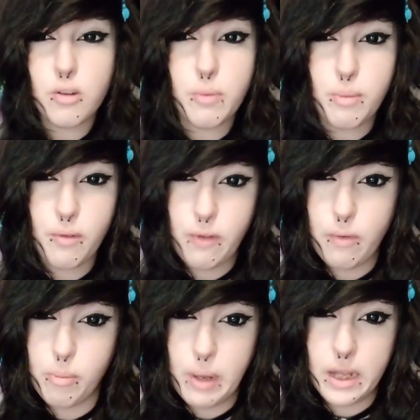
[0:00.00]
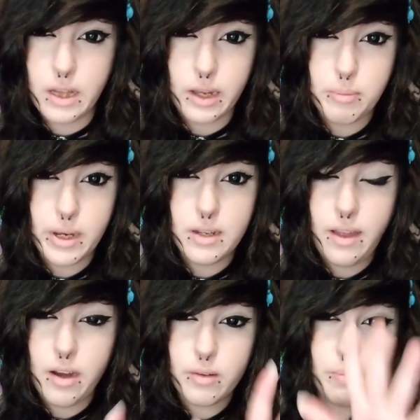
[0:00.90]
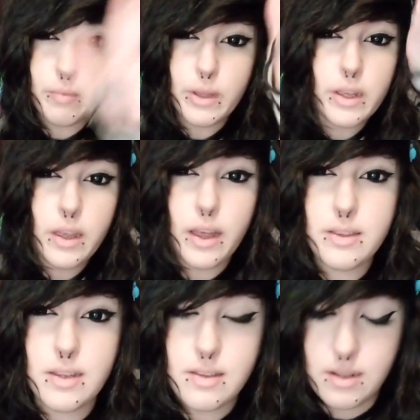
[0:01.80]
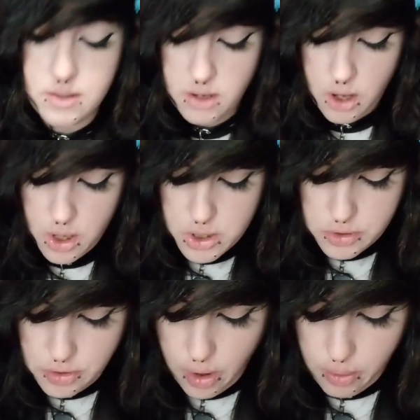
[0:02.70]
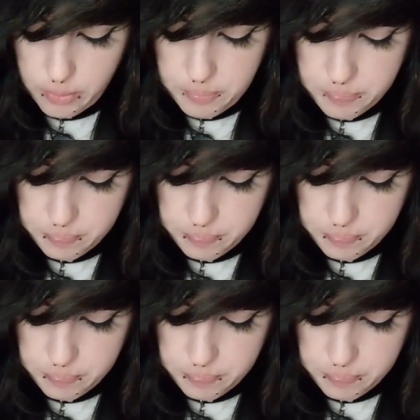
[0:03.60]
has been my favorite band like my entire existence. So